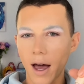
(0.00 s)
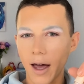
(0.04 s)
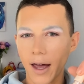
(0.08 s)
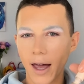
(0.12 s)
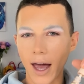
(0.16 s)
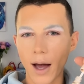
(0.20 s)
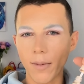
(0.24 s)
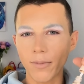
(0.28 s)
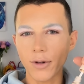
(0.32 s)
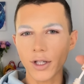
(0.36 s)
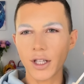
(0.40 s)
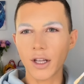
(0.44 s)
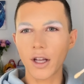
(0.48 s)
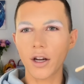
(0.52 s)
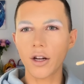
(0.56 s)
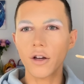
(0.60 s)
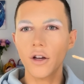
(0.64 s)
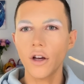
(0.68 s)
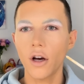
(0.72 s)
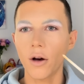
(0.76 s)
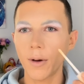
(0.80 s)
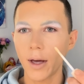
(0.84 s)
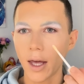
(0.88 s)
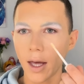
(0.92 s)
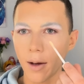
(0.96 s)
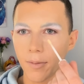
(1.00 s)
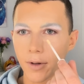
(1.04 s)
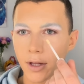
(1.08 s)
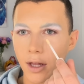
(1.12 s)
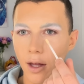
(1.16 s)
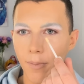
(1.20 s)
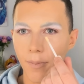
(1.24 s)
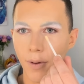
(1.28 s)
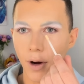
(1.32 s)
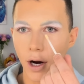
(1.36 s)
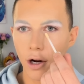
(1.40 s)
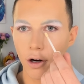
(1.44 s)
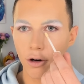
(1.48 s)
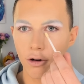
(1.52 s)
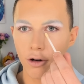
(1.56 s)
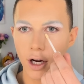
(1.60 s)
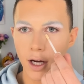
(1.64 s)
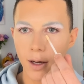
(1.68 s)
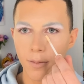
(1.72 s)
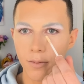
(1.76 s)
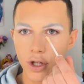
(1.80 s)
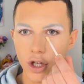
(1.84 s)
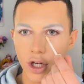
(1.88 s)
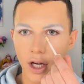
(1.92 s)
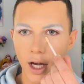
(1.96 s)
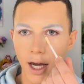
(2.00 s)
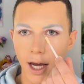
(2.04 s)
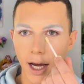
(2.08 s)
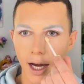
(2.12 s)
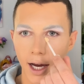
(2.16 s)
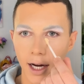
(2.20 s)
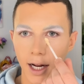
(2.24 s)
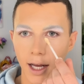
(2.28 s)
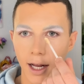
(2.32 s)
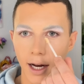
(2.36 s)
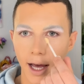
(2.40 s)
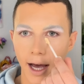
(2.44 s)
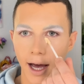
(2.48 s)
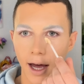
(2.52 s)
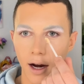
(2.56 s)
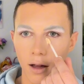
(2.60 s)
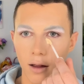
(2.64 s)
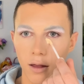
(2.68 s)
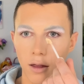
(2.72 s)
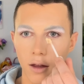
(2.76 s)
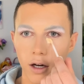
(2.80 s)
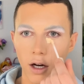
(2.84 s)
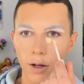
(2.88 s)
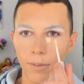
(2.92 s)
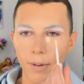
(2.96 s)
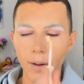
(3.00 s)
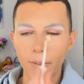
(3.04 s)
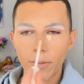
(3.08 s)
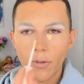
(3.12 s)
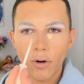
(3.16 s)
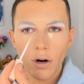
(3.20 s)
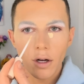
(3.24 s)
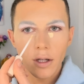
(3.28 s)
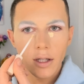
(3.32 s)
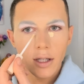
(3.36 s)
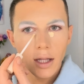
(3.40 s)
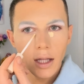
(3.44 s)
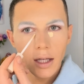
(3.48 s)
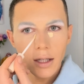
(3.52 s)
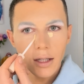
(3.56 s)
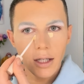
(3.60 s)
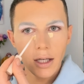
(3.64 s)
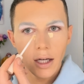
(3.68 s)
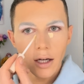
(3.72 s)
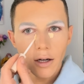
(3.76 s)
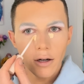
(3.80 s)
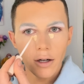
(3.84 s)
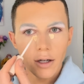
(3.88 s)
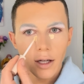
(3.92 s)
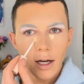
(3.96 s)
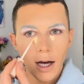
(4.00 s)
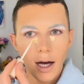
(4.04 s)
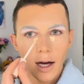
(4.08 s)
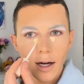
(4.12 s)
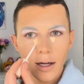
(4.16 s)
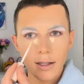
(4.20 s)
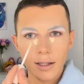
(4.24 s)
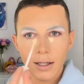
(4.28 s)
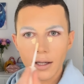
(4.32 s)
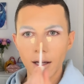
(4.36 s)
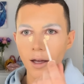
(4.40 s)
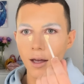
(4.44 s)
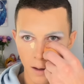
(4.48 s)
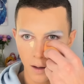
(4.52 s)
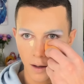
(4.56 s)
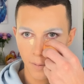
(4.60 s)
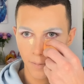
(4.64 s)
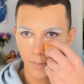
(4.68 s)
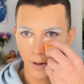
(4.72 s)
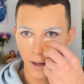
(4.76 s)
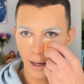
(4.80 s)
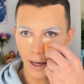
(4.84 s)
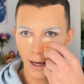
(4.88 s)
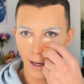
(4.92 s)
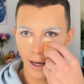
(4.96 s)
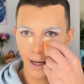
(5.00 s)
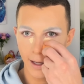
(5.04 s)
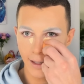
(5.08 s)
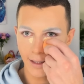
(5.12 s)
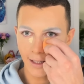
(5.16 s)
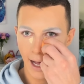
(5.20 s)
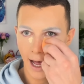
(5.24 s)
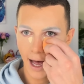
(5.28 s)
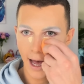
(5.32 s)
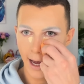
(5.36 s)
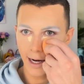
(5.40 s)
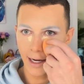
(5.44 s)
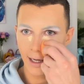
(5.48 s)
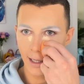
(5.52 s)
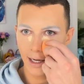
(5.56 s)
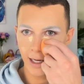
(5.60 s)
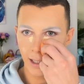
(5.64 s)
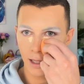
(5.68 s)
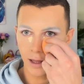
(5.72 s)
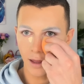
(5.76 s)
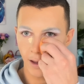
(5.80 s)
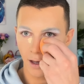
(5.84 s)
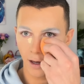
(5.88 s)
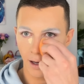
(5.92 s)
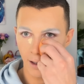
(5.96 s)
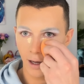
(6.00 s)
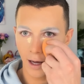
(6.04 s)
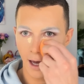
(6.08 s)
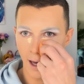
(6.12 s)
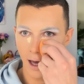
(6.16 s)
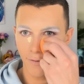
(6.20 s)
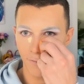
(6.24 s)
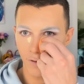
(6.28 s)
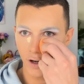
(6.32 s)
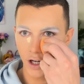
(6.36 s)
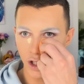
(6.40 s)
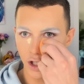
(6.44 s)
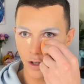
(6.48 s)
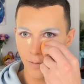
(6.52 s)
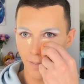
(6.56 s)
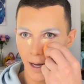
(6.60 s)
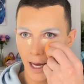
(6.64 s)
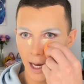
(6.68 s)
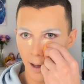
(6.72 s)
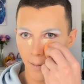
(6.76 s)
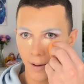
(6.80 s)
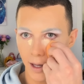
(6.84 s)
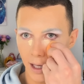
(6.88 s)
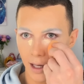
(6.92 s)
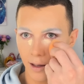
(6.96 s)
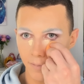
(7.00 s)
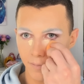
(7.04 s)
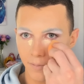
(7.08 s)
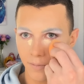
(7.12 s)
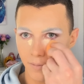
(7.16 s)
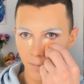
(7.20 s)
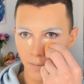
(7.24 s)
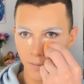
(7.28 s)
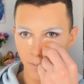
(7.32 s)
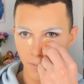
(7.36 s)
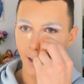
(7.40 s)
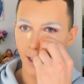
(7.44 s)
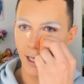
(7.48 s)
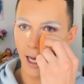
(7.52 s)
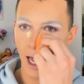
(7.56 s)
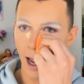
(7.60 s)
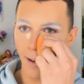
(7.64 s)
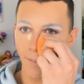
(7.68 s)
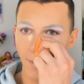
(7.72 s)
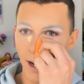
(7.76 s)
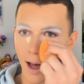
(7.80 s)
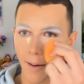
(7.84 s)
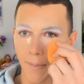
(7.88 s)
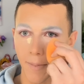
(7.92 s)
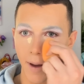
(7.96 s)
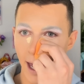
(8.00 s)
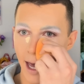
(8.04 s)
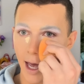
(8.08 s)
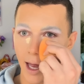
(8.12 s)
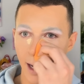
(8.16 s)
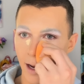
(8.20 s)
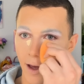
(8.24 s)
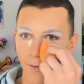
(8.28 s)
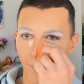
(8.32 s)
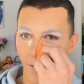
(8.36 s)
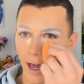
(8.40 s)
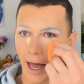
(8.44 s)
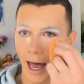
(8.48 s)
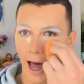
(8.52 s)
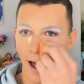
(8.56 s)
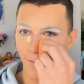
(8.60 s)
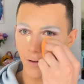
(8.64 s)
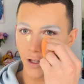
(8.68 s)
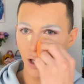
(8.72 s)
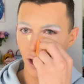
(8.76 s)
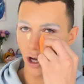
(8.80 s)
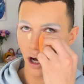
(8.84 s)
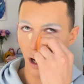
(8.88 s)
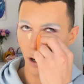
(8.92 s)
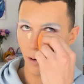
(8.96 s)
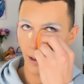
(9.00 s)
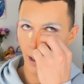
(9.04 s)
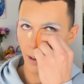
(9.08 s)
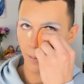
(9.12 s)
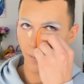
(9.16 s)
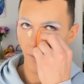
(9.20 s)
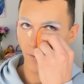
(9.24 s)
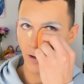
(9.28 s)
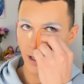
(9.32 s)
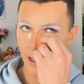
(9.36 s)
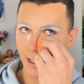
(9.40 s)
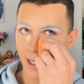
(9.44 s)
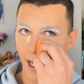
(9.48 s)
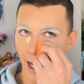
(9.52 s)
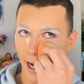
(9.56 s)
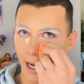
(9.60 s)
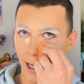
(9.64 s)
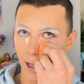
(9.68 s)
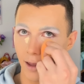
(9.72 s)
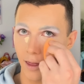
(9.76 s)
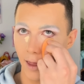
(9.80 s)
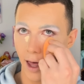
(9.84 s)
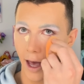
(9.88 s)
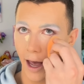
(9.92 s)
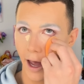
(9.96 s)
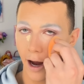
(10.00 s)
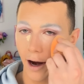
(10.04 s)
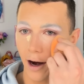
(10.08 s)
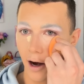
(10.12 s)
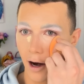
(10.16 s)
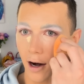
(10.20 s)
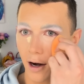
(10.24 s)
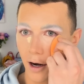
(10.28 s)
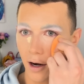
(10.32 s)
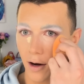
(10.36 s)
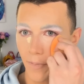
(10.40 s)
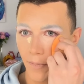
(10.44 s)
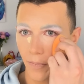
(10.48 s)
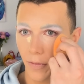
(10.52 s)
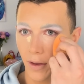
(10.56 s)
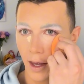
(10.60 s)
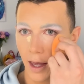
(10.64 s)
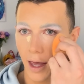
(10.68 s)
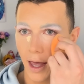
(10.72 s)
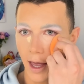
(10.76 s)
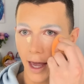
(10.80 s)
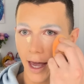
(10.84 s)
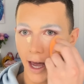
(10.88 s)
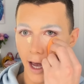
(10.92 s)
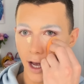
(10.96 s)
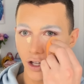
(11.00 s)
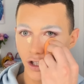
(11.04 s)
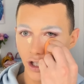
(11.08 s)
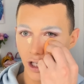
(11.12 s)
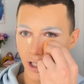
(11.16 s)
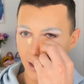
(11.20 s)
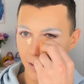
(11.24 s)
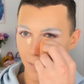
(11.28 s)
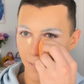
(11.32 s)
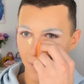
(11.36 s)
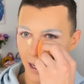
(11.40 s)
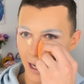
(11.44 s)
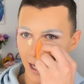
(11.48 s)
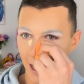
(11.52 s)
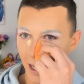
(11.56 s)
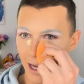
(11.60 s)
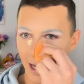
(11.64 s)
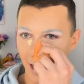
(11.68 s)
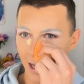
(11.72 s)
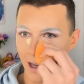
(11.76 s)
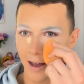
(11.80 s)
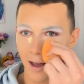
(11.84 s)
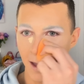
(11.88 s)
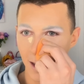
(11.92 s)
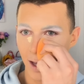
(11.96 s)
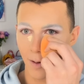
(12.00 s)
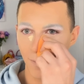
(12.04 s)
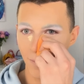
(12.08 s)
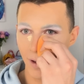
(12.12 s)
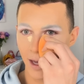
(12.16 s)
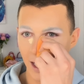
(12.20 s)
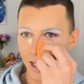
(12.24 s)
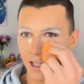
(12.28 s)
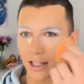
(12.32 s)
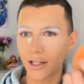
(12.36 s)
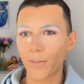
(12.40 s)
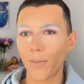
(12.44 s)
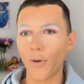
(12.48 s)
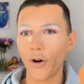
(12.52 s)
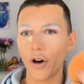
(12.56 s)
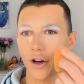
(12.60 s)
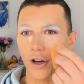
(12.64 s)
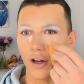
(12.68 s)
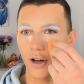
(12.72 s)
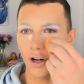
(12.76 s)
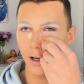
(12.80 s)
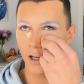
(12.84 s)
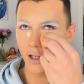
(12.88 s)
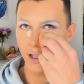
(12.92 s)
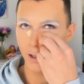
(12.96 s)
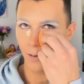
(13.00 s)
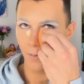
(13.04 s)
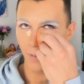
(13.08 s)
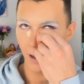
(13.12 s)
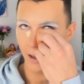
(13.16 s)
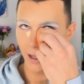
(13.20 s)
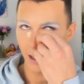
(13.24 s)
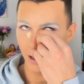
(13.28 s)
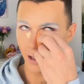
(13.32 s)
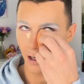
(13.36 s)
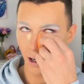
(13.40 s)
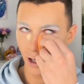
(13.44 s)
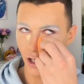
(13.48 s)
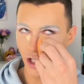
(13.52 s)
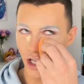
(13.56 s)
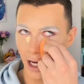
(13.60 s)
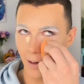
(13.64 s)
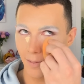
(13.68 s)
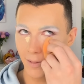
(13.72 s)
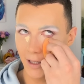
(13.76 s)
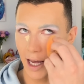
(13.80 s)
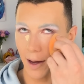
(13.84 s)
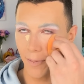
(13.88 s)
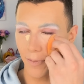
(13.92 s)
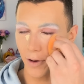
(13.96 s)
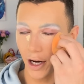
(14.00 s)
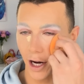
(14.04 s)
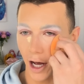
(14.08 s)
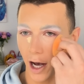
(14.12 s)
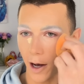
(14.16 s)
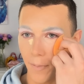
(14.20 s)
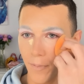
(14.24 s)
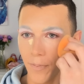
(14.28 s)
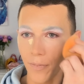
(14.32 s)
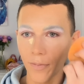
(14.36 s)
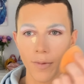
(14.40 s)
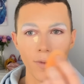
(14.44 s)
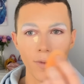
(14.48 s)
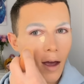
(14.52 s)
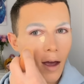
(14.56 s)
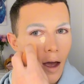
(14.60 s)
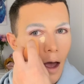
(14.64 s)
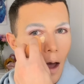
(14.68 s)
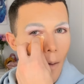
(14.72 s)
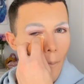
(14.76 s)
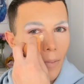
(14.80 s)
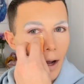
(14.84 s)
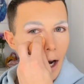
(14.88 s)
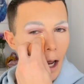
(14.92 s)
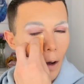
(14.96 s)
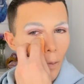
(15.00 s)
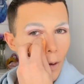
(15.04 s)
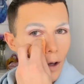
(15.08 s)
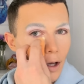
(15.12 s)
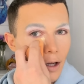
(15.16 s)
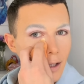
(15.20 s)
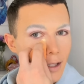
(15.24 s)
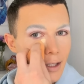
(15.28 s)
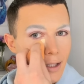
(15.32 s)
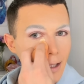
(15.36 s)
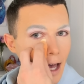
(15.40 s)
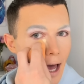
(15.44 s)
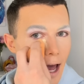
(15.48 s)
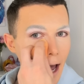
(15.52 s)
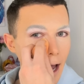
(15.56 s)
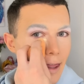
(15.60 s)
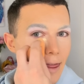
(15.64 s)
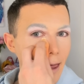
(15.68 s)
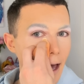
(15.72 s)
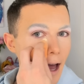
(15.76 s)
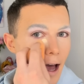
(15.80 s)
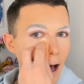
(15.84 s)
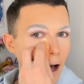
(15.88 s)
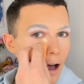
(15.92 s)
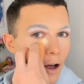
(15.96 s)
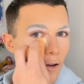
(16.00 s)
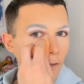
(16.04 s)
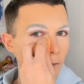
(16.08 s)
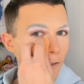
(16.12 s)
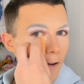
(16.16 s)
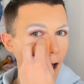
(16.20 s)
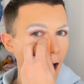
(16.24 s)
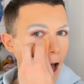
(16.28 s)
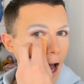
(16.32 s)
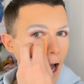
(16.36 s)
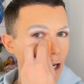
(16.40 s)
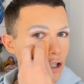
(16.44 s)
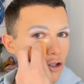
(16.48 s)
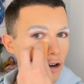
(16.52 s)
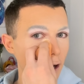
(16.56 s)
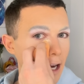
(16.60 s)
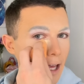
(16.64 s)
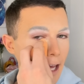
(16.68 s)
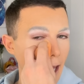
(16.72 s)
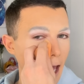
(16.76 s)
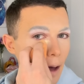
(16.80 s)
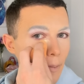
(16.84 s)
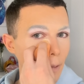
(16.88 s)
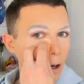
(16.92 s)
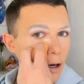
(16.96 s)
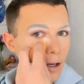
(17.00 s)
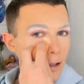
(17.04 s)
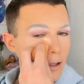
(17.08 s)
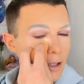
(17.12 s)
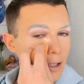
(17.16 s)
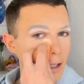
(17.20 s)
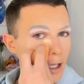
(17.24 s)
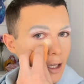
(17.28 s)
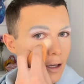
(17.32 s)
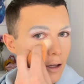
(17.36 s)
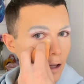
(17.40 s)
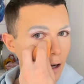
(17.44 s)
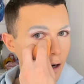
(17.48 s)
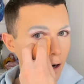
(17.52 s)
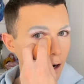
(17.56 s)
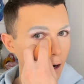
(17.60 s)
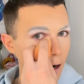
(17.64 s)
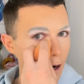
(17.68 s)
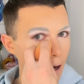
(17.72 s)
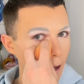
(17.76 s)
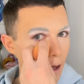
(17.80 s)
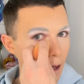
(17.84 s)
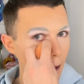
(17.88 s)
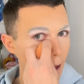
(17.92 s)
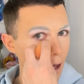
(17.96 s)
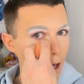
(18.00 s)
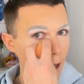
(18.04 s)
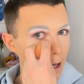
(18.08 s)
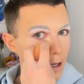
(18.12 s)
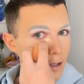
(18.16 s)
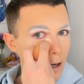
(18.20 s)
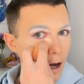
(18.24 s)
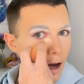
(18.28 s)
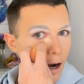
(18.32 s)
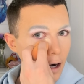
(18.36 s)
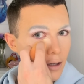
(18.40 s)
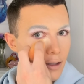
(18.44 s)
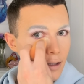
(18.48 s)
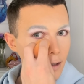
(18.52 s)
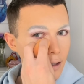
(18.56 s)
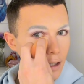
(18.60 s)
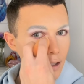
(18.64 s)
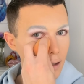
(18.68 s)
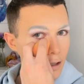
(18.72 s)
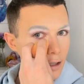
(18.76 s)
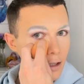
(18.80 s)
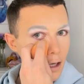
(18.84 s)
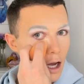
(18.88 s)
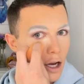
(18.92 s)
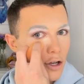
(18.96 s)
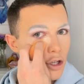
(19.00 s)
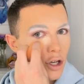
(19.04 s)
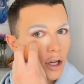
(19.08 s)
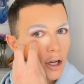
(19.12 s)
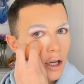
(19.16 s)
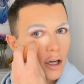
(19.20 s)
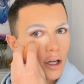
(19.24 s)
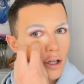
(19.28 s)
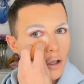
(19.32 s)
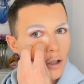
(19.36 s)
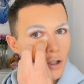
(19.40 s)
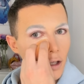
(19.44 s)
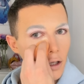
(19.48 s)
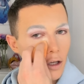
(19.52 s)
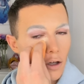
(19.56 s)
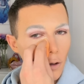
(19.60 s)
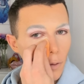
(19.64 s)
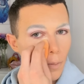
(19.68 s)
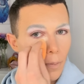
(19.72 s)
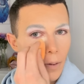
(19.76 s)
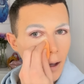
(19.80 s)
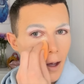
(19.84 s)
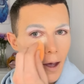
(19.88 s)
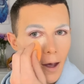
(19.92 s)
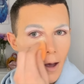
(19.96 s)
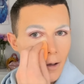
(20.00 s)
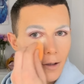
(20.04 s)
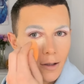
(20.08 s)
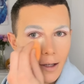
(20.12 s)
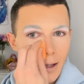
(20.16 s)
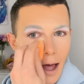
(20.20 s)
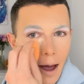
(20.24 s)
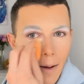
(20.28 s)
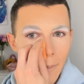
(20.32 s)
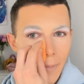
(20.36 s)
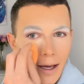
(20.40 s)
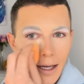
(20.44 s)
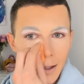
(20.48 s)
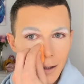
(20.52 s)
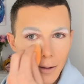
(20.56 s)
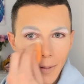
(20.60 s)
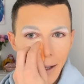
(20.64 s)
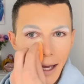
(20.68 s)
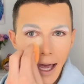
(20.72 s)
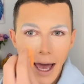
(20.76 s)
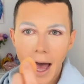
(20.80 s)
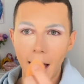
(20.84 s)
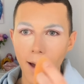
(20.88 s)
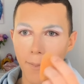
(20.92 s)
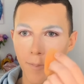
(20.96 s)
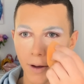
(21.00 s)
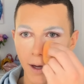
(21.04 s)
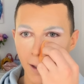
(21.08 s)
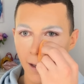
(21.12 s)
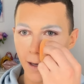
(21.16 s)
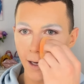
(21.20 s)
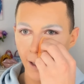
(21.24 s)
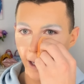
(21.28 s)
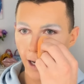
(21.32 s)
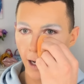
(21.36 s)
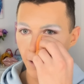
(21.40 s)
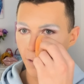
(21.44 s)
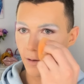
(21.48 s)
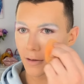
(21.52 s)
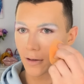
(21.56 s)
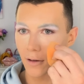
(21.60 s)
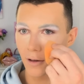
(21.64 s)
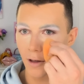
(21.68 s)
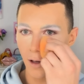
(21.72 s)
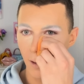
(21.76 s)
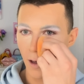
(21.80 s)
am just gonna go in with the Buttercream shade and add a little bit more to the tear duct because I need the coverage, baby. See, I'm not mad if I have to go in with a second layer. It's just me being spoiled with the Tarte Shape Tape, you know? But I will say the e.l.f. Hydrating Camo Concealer is honestly such a good dupe. So that makes me happy, you know?